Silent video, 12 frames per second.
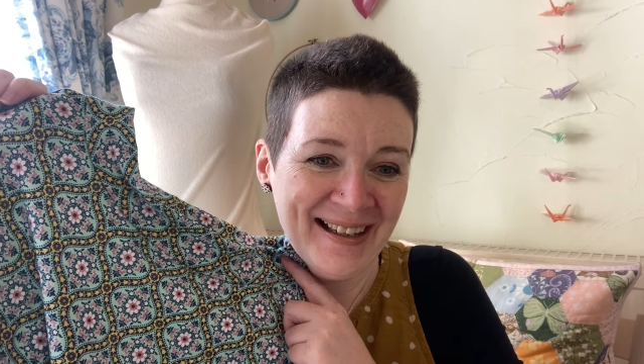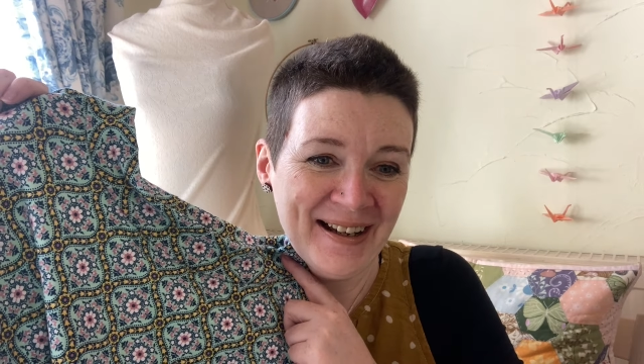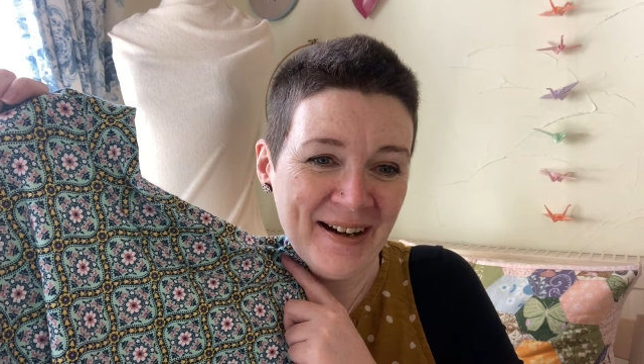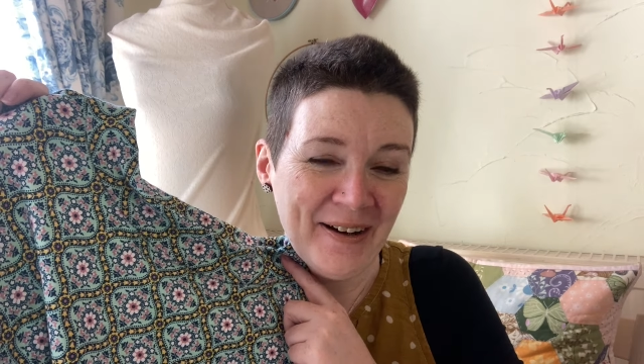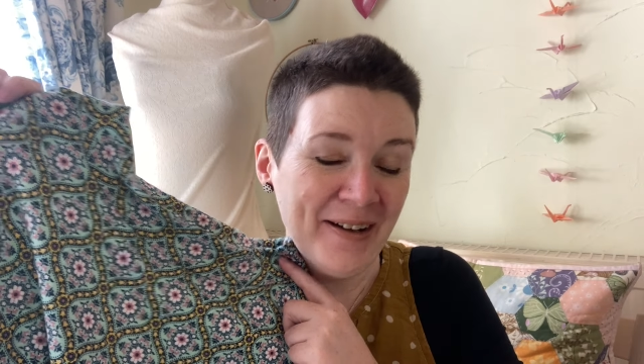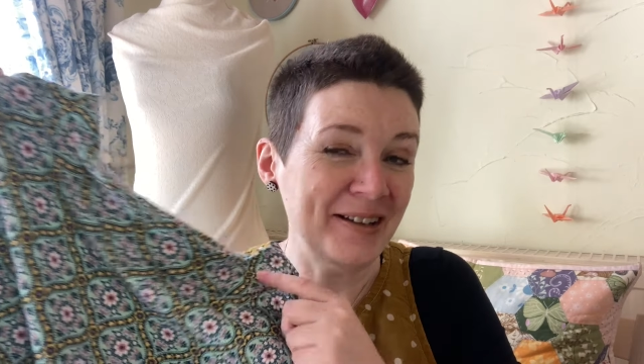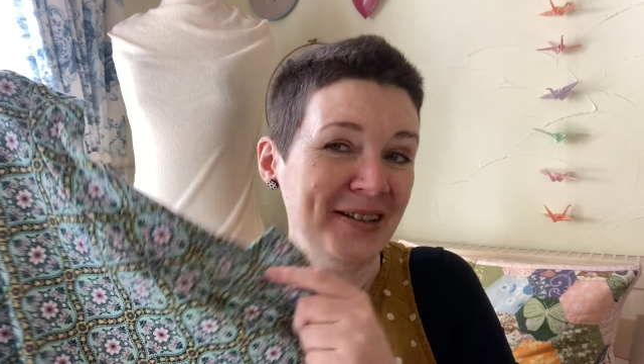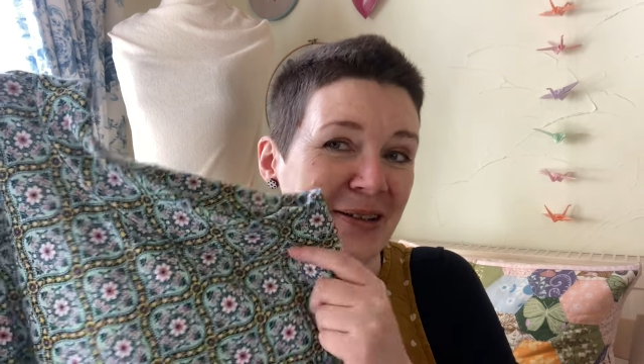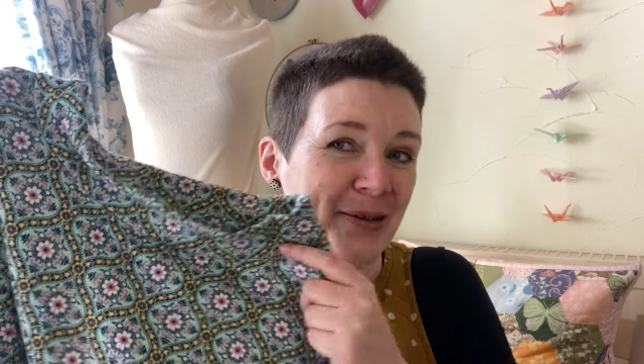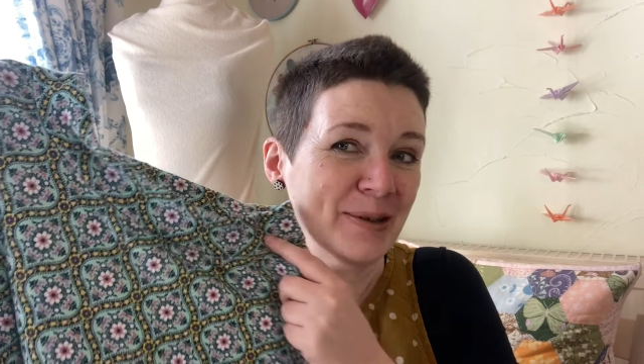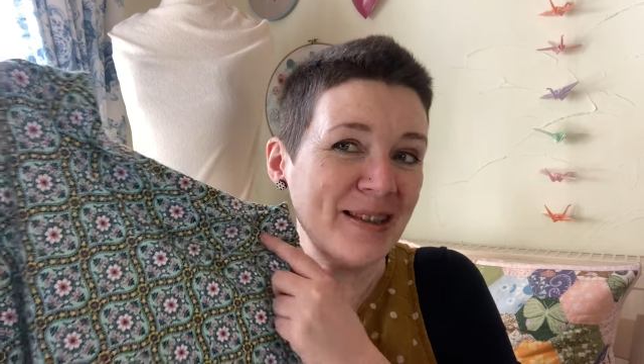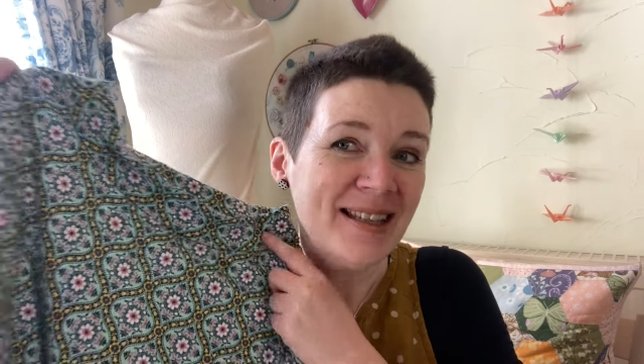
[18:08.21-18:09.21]
I
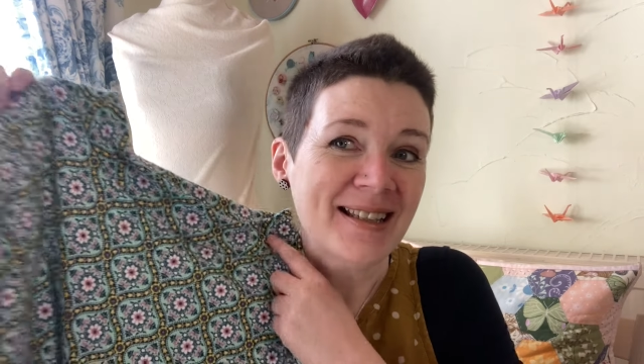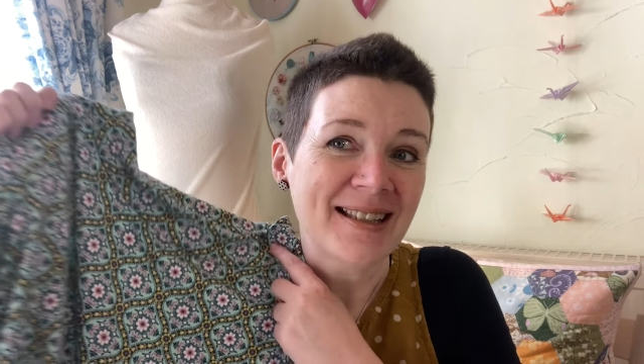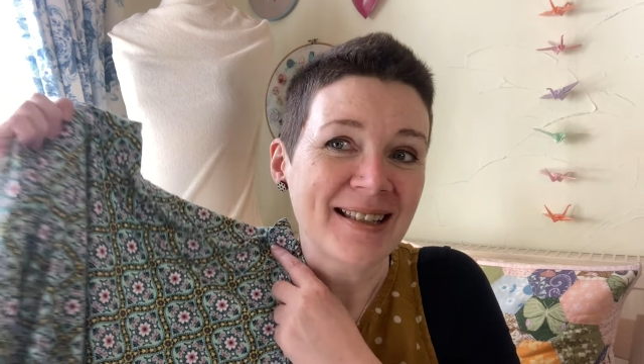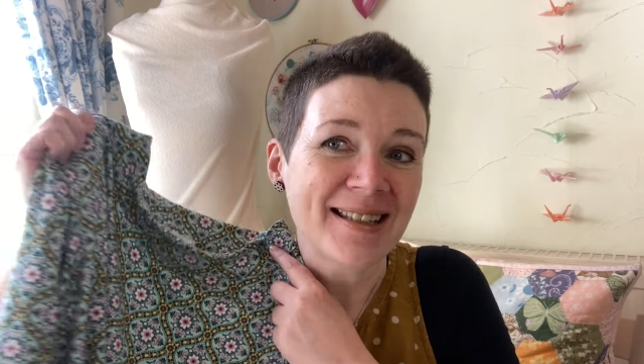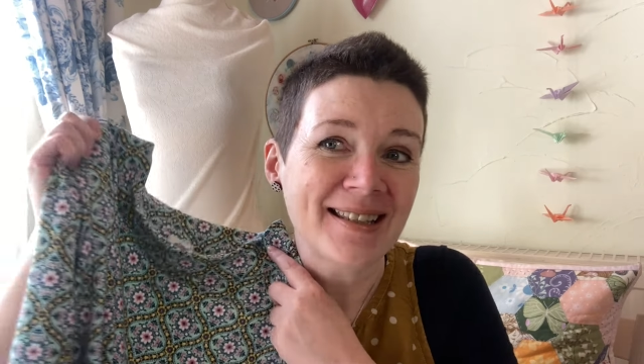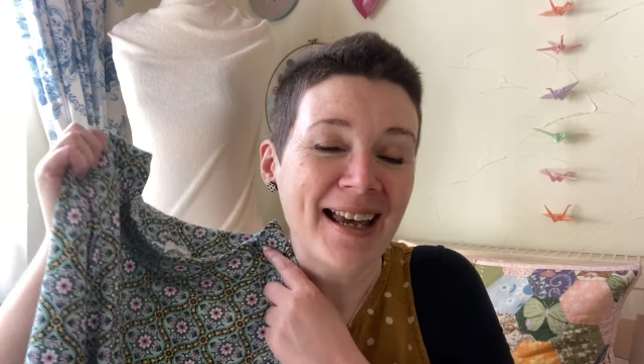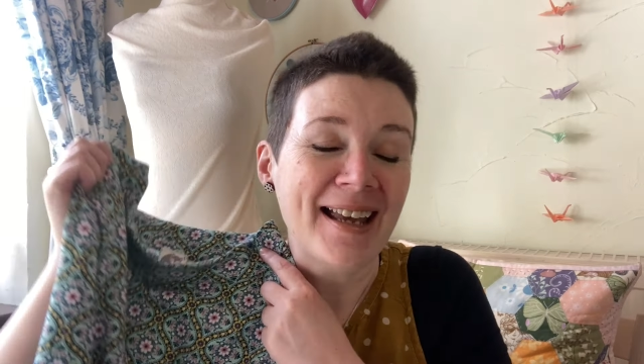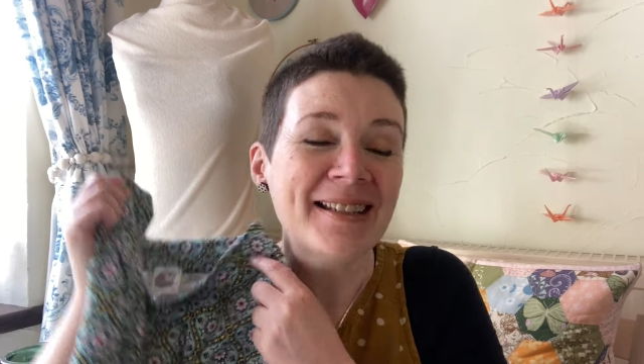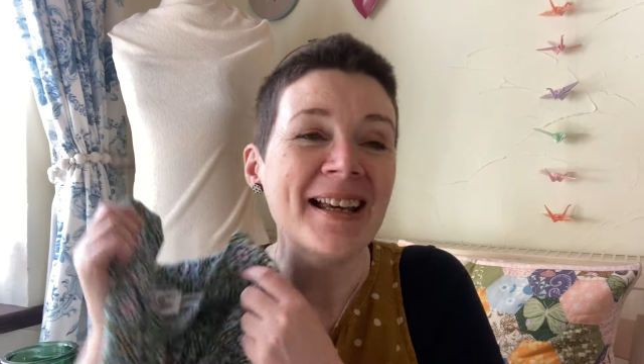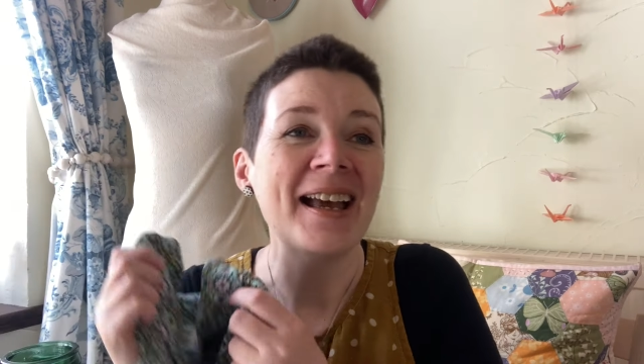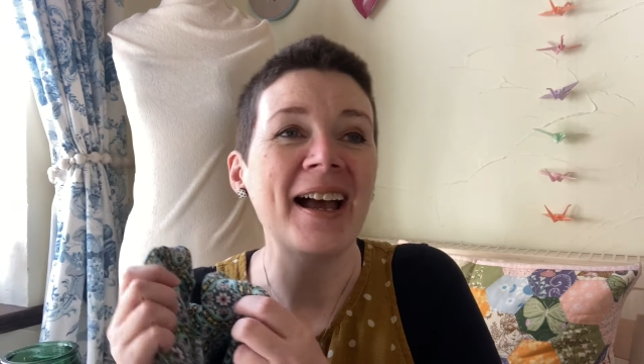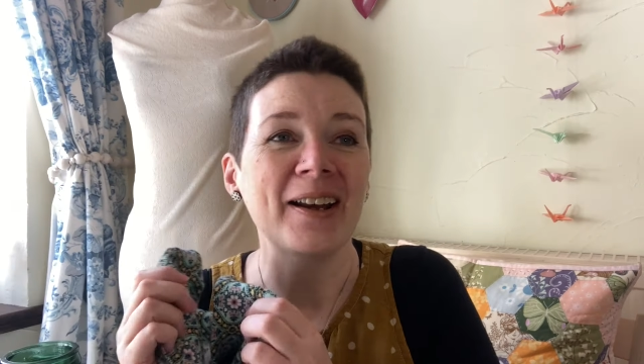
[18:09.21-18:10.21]
used this instead,
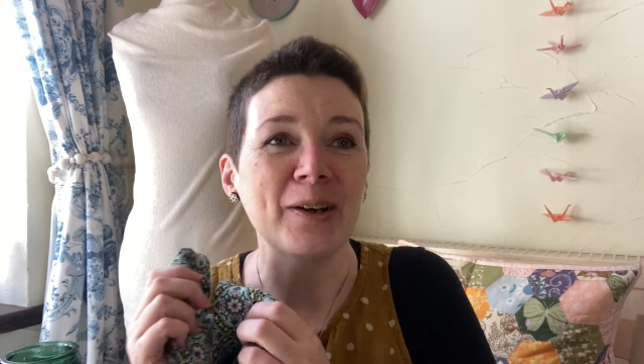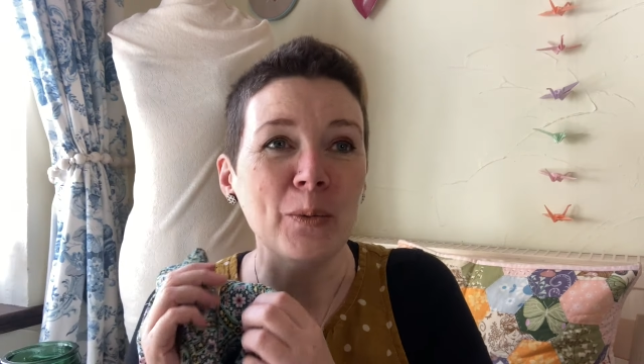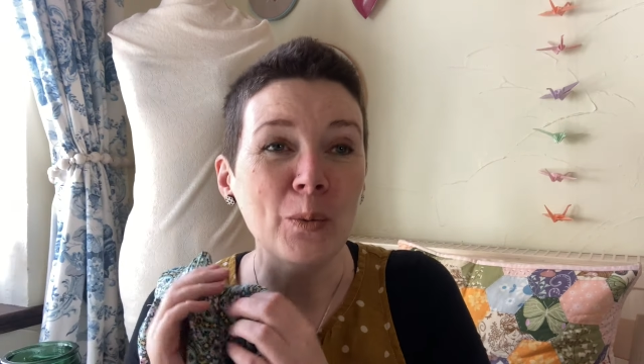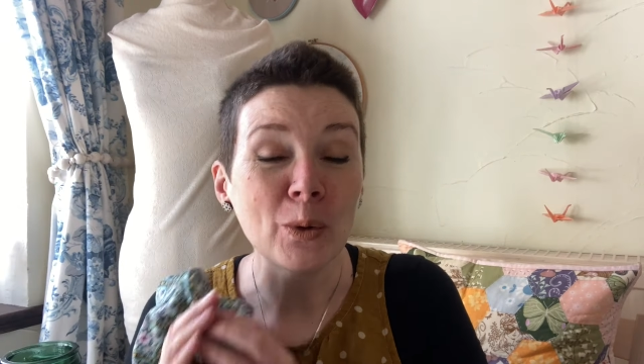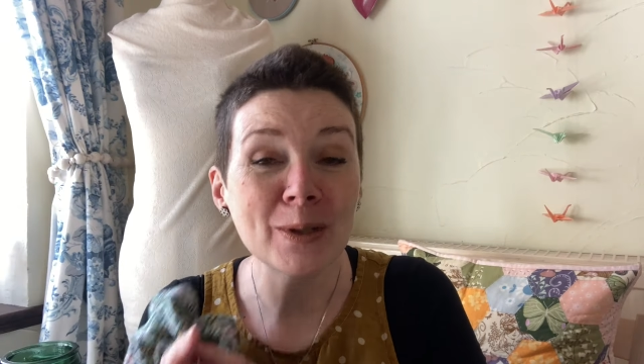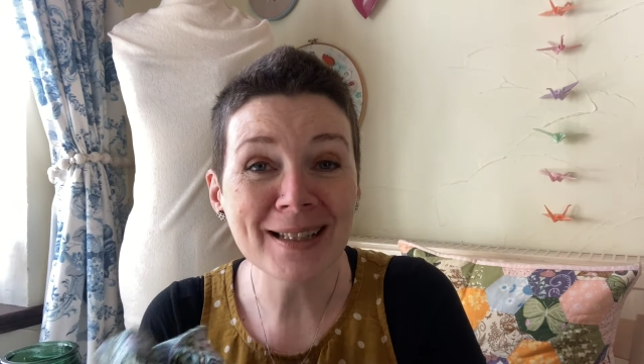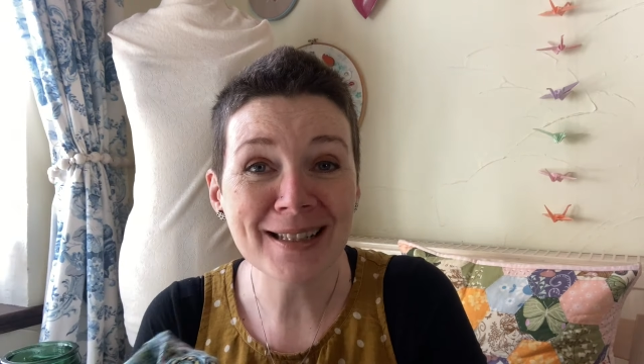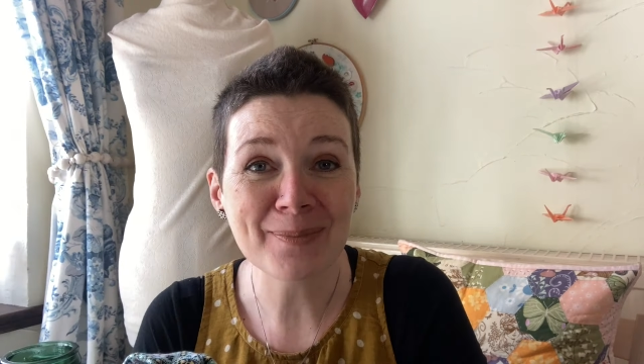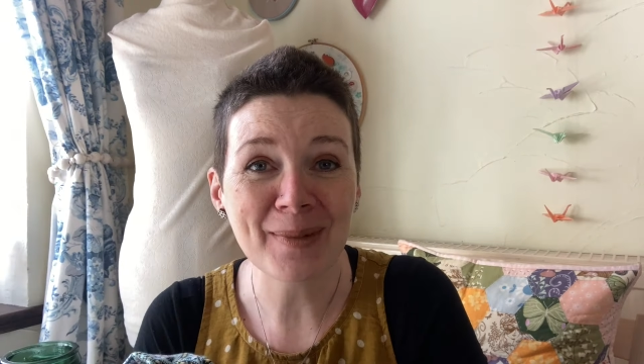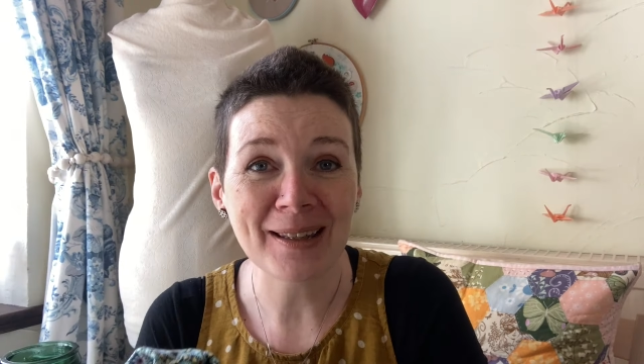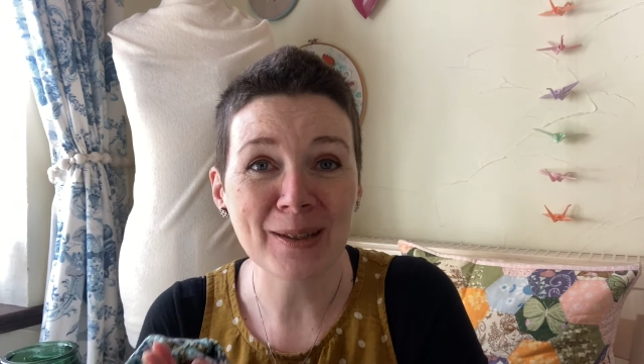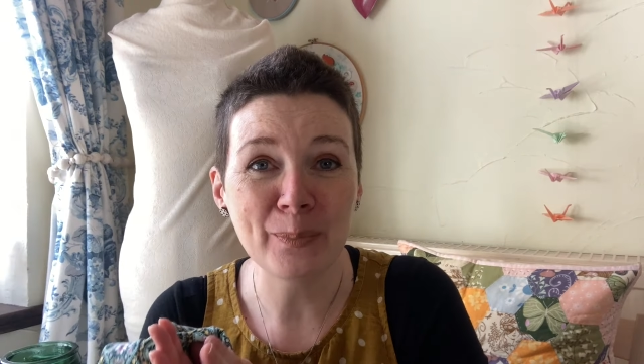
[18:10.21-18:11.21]
and I wanted to
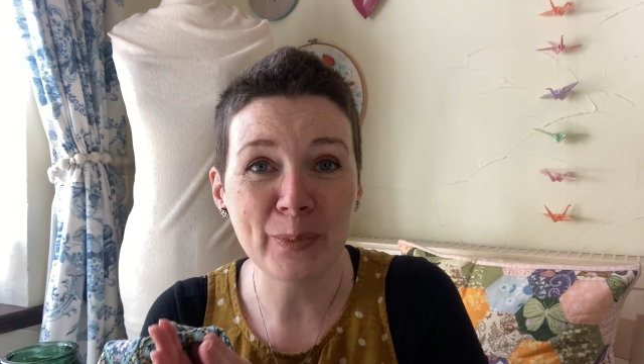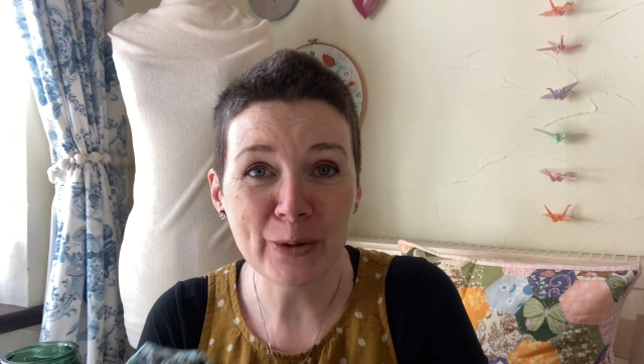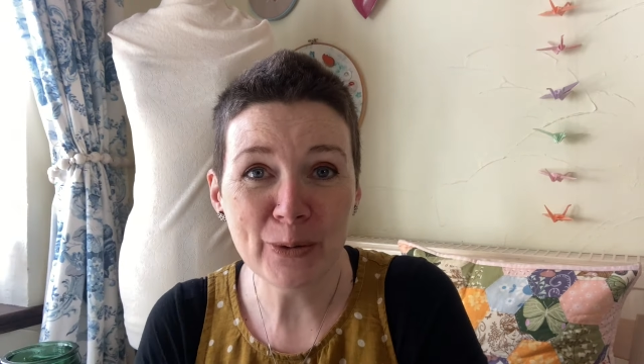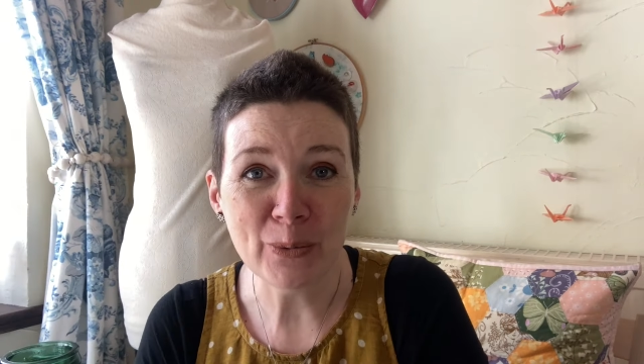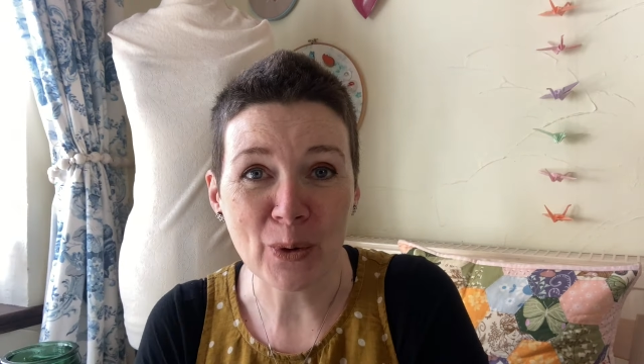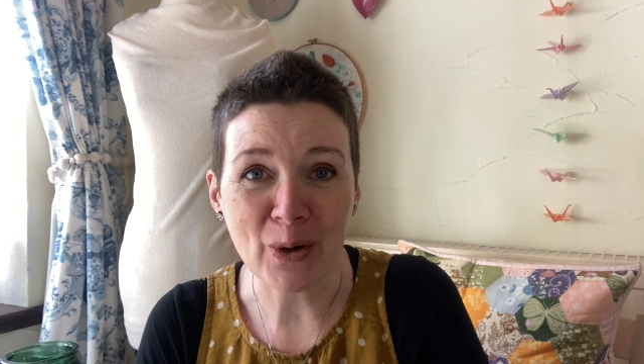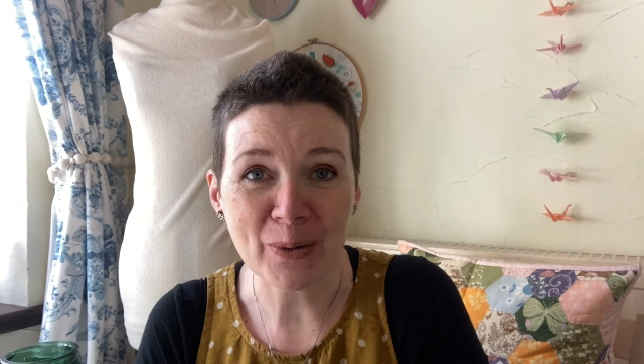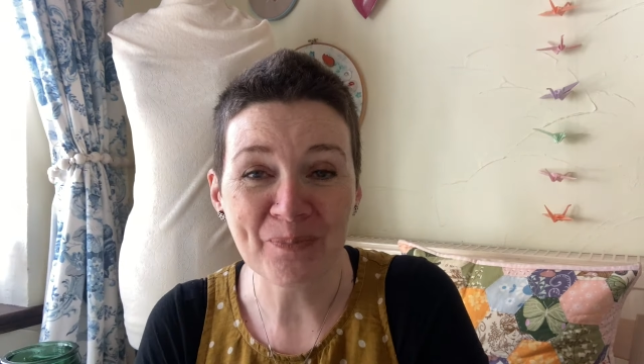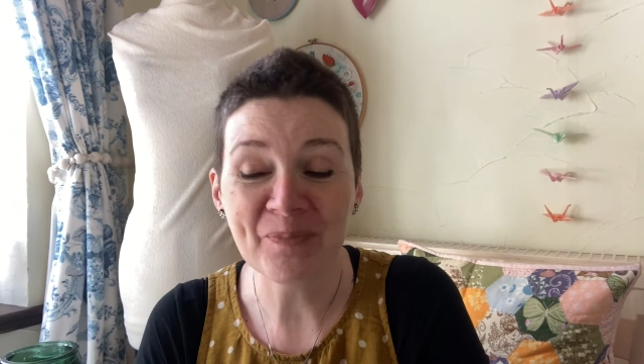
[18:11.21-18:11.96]
make the blue one